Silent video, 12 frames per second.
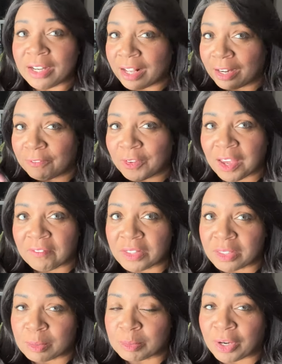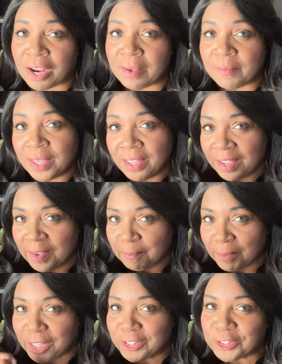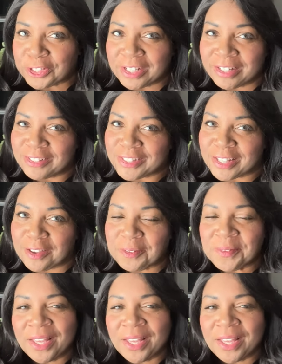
And if you haven't subscribed, make sure you do so.